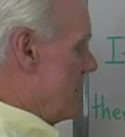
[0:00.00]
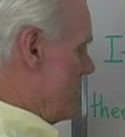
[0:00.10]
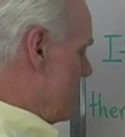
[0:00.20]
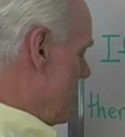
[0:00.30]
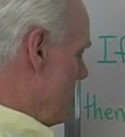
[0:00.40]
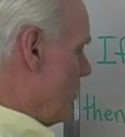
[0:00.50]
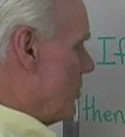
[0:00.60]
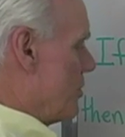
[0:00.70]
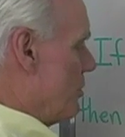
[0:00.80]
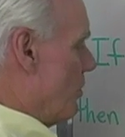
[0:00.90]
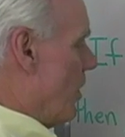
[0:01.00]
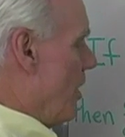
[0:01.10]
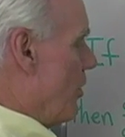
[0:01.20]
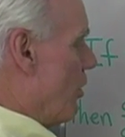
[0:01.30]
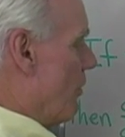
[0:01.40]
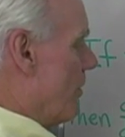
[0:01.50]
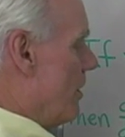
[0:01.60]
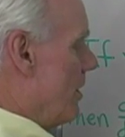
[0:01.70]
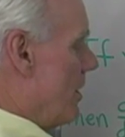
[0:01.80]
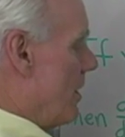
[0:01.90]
is equal to 1 over